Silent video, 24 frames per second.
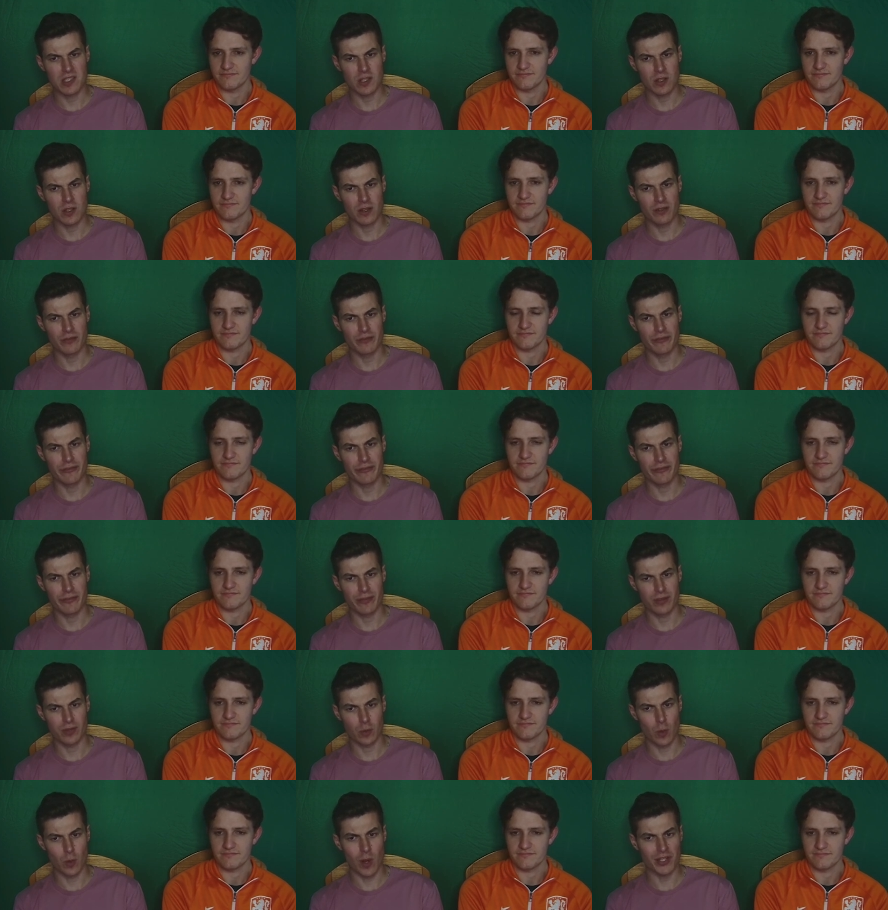Speaker 1: of
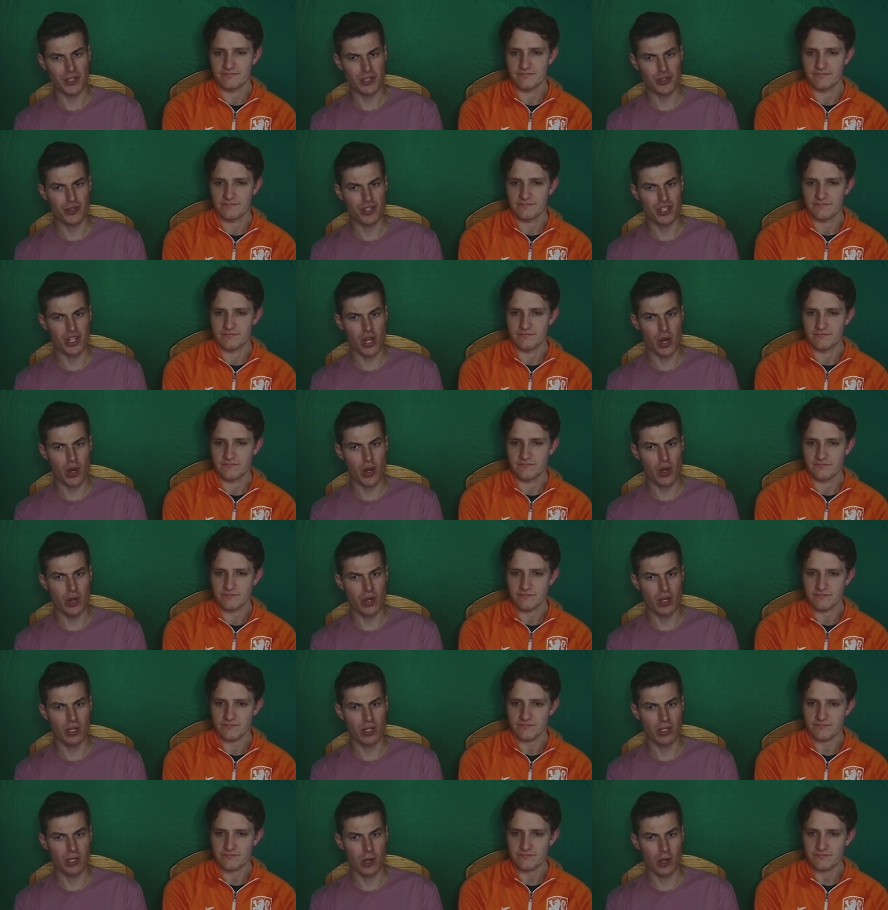Guan Yu
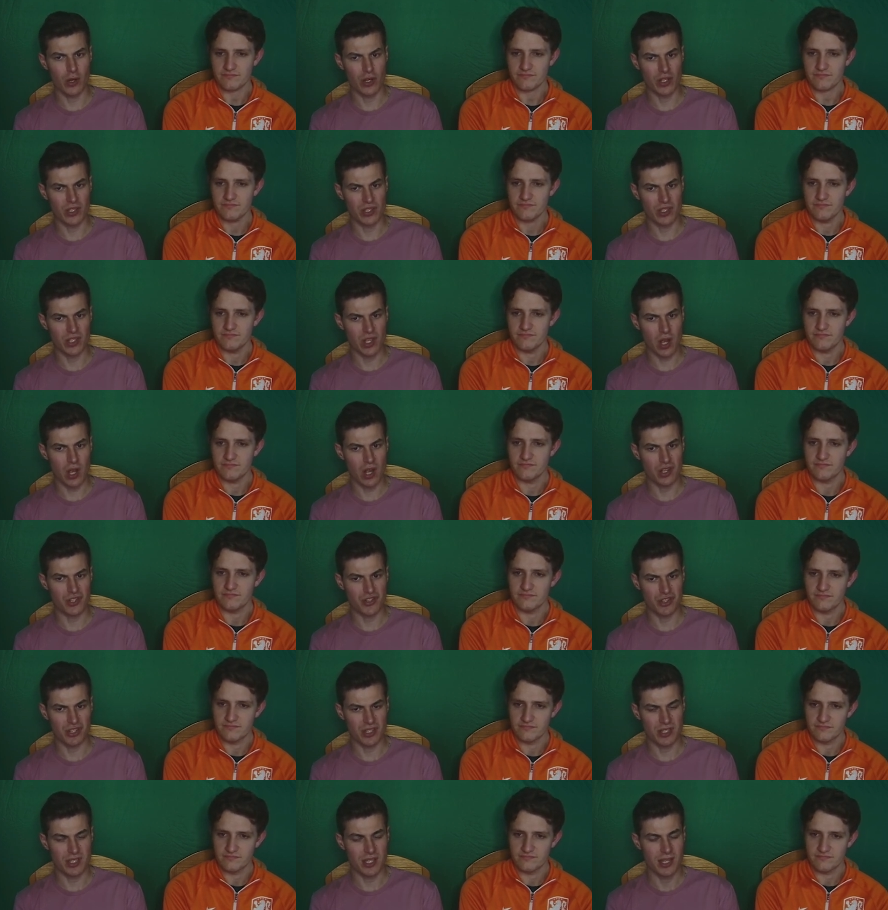Zhou, Logan
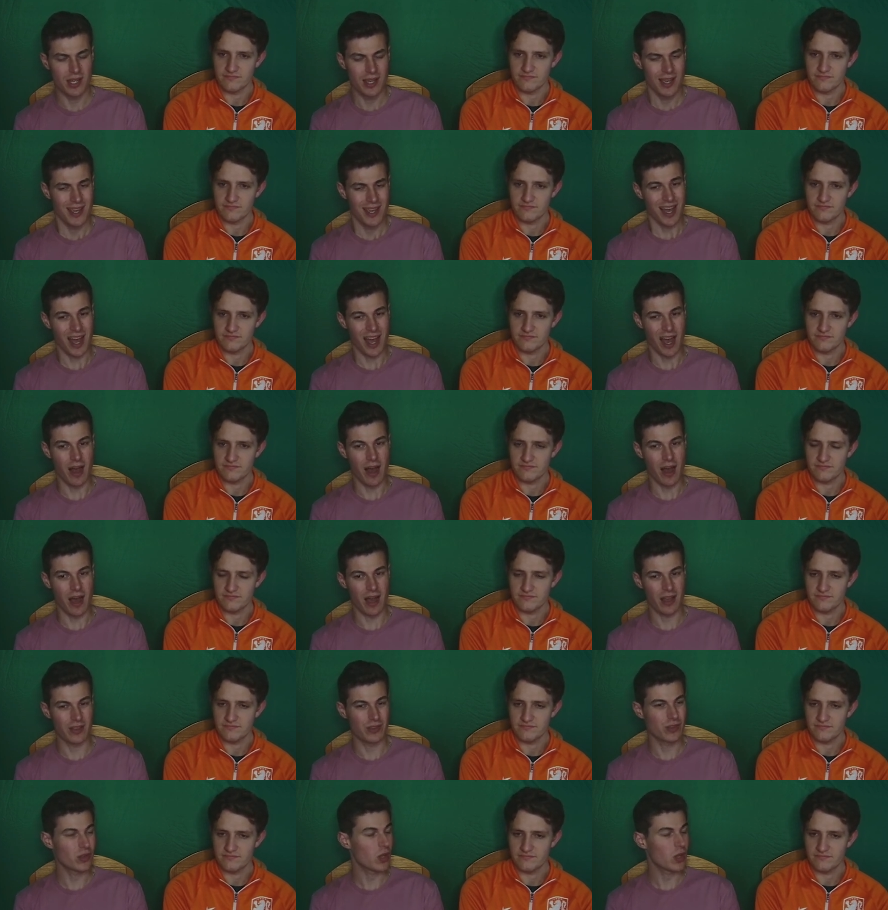Sargeant, uh,
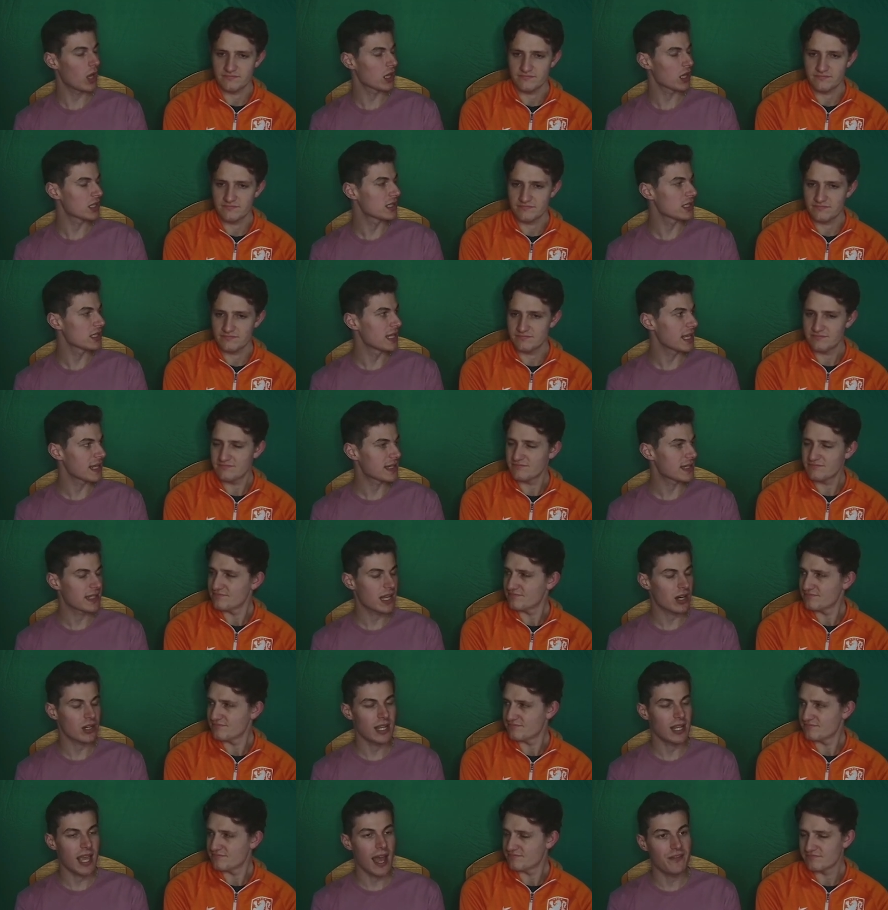not
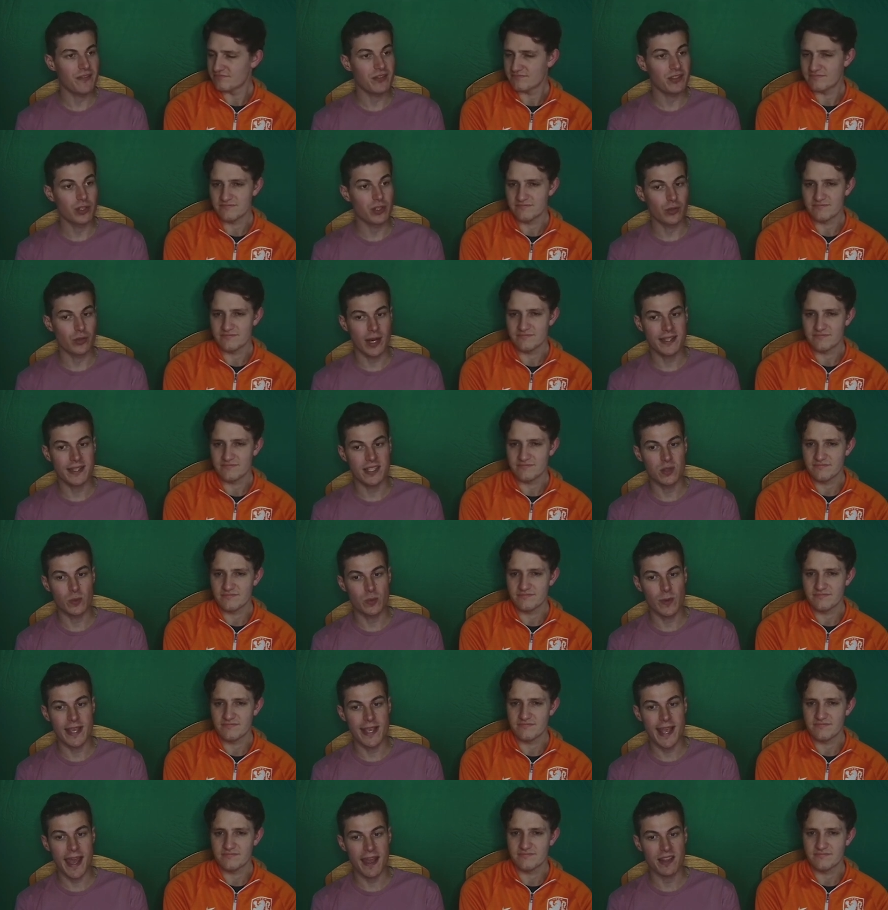necessarily having the greatest
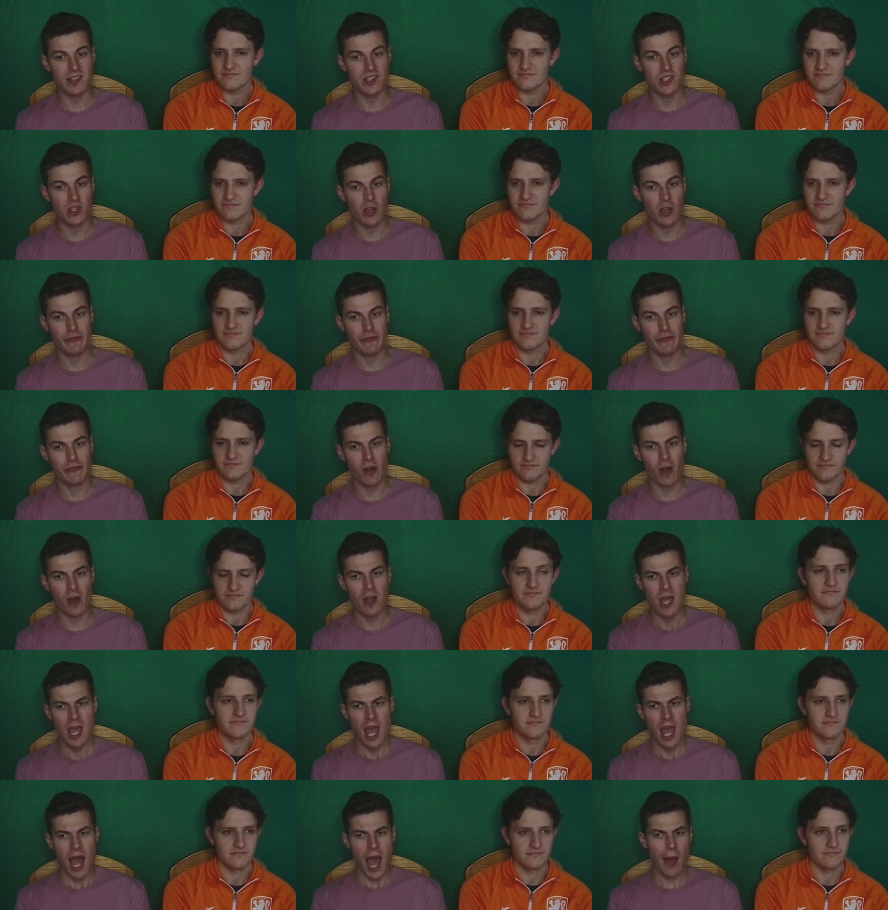weekend so far.
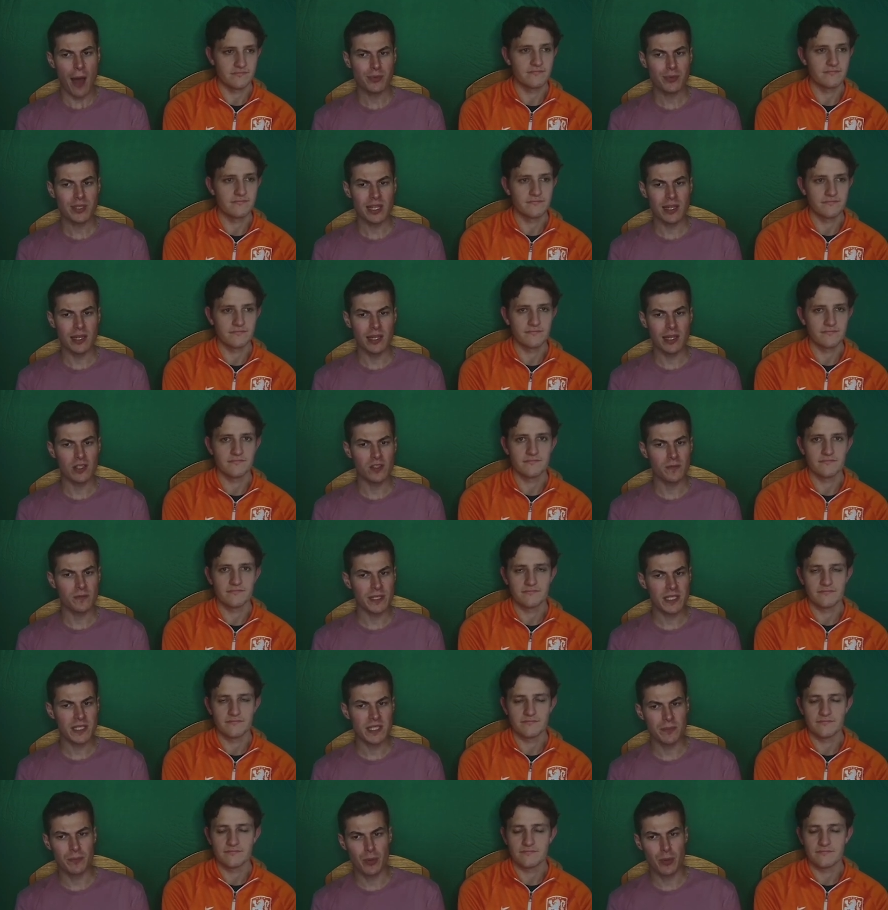I was a little bit
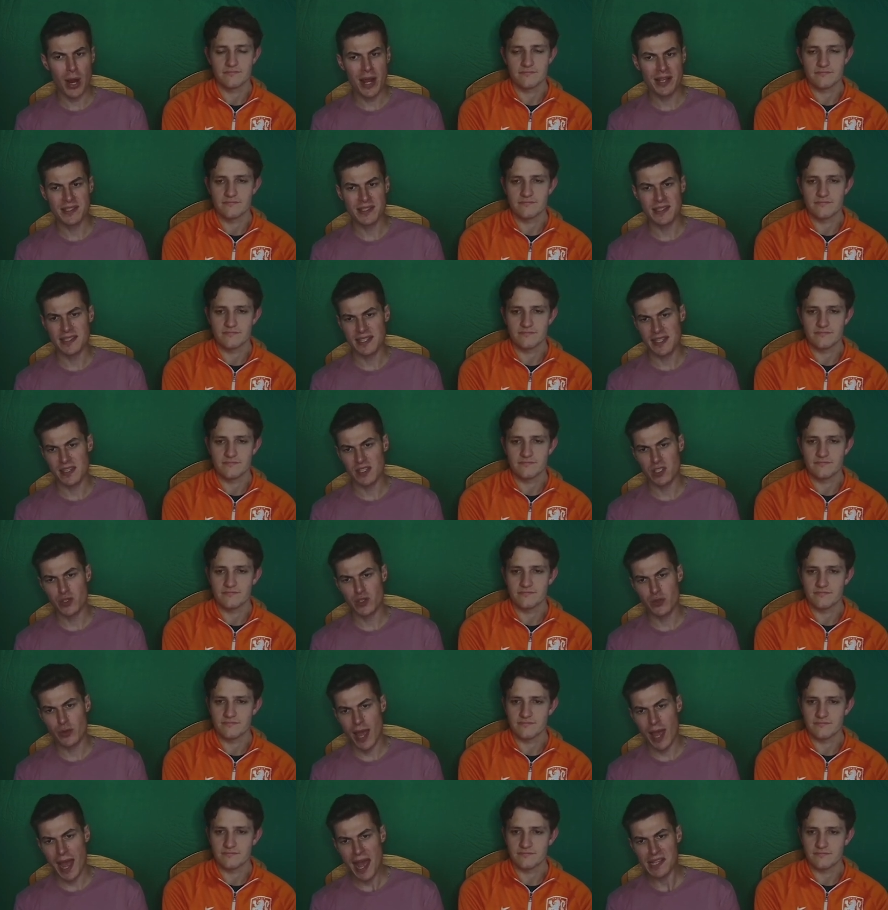surprised to see the
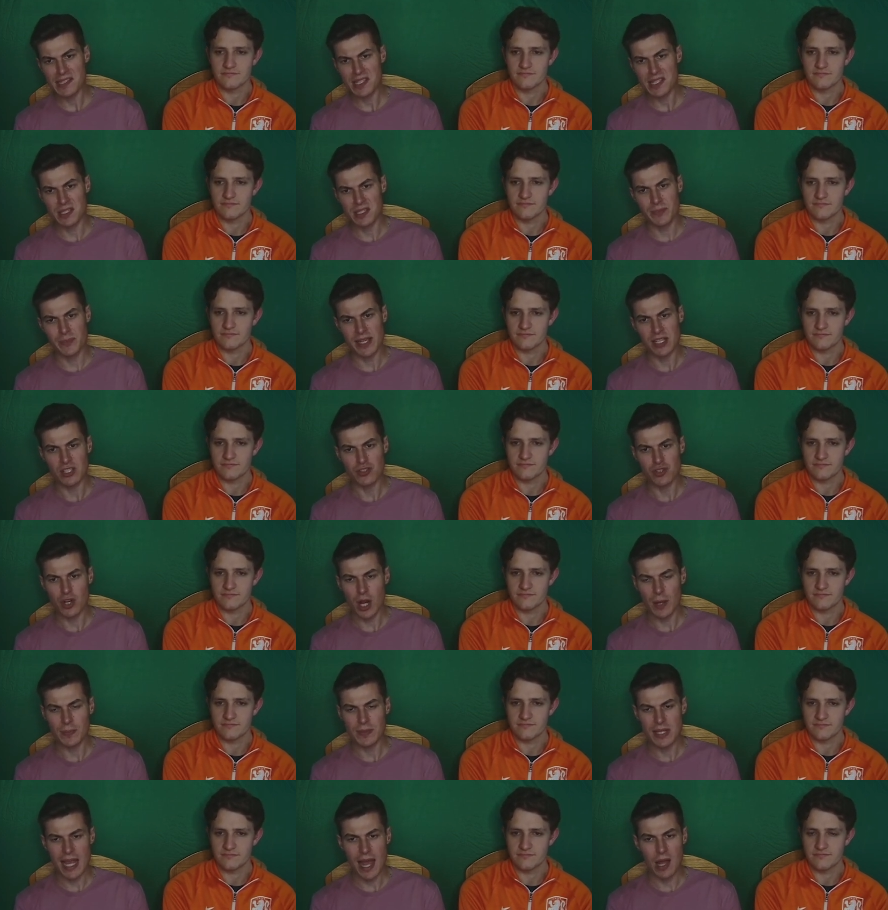two Hasses being
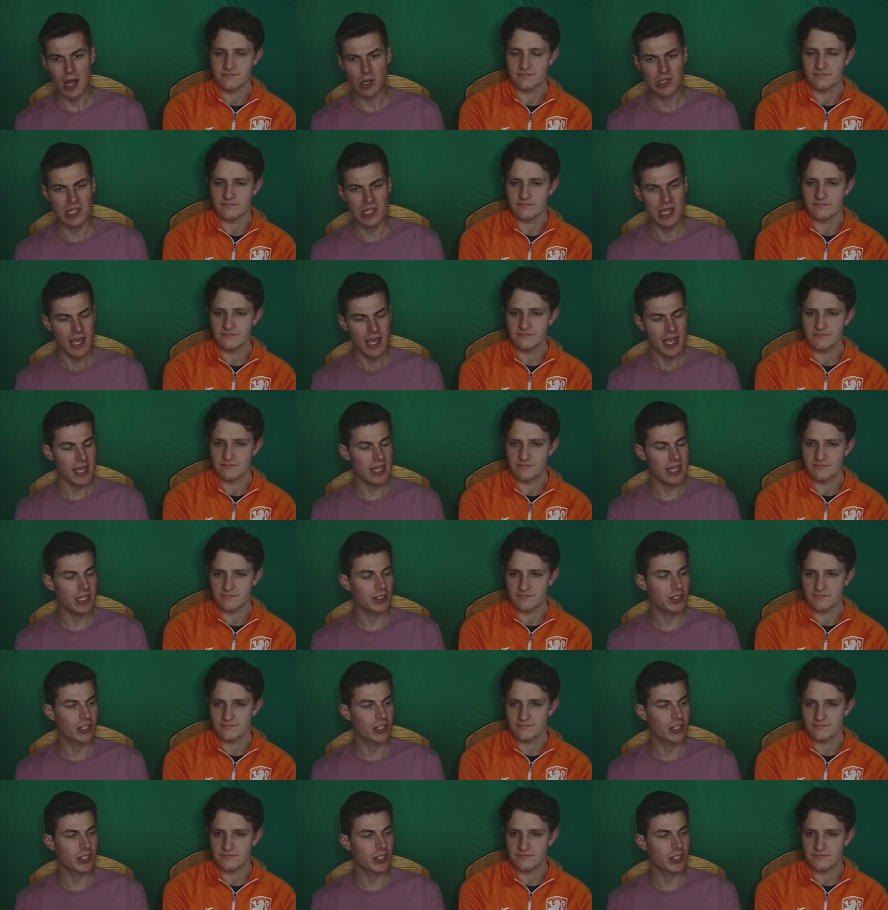dropped out in